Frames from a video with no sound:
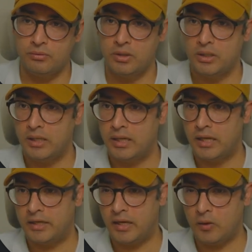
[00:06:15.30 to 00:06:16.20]
And now
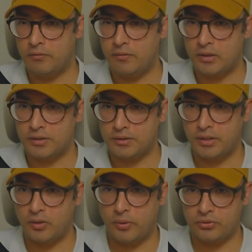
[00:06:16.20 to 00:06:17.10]
I've asked a
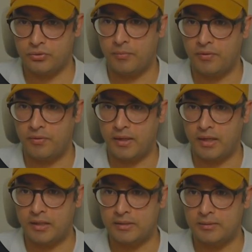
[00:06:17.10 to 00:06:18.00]
question that's
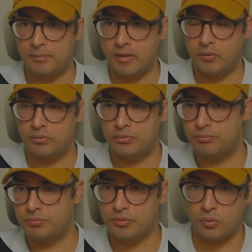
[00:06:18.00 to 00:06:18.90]
about
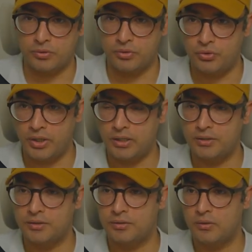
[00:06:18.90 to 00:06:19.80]
stocks and shares. So
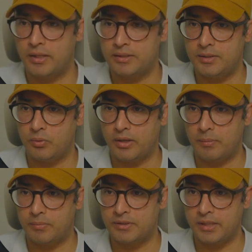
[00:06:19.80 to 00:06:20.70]
let's see what happens
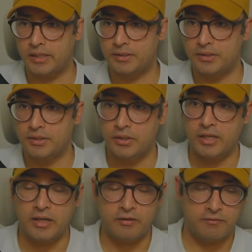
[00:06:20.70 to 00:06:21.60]
next. An
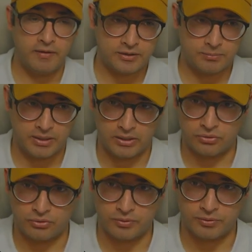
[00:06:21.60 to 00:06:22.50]
investment agent
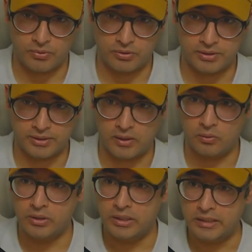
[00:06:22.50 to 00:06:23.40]
responds now.
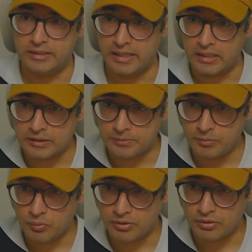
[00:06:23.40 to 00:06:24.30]
It tells me what are the
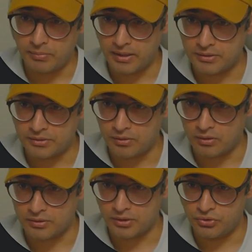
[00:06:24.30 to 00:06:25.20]
best stocks and
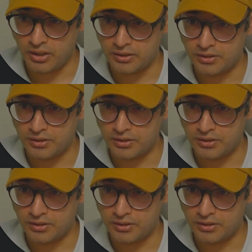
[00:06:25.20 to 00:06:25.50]
shares.